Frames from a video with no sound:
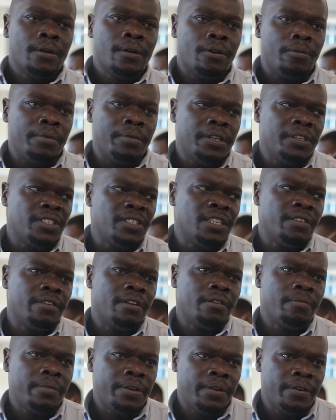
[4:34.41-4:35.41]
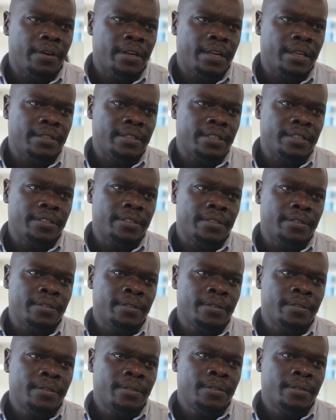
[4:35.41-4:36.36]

Community Development Organization.